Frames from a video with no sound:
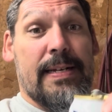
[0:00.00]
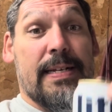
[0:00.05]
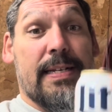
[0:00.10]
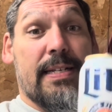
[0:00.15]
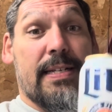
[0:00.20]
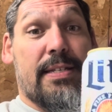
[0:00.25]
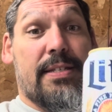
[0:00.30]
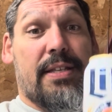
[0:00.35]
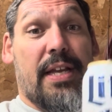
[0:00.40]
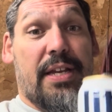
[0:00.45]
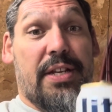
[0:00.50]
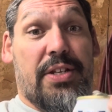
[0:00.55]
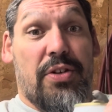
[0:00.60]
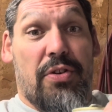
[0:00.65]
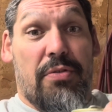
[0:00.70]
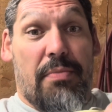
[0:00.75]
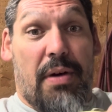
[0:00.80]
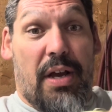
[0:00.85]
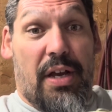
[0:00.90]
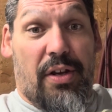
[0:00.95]
stay
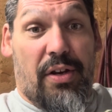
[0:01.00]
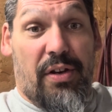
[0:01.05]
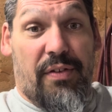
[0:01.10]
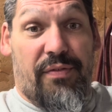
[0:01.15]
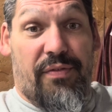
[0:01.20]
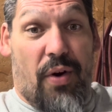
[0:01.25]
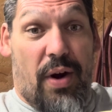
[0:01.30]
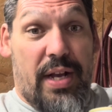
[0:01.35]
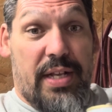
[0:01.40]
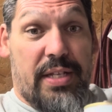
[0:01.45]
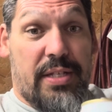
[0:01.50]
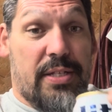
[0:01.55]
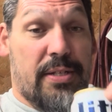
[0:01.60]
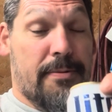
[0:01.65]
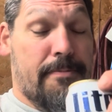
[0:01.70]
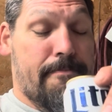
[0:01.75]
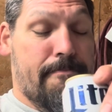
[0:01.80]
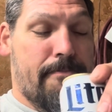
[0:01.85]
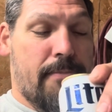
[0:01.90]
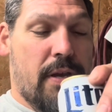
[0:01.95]
tuned, my good friends,
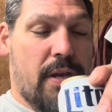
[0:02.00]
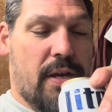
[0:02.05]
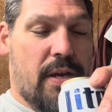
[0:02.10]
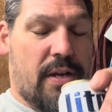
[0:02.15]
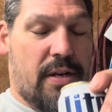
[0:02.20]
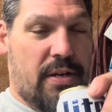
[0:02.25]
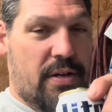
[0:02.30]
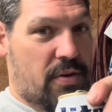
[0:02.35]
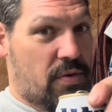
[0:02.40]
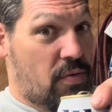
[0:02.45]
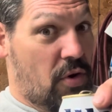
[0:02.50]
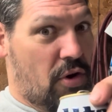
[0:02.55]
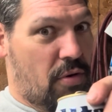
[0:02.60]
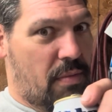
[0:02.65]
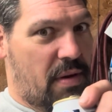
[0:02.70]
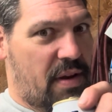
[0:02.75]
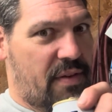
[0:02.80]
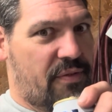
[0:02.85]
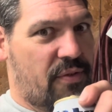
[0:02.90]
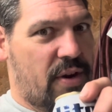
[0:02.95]
and you are
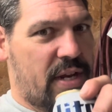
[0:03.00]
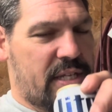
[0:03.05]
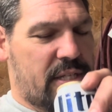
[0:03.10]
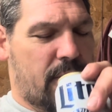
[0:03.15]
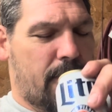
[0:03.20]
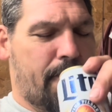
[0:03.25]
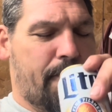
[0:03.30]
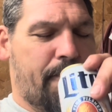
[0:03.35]
my friends.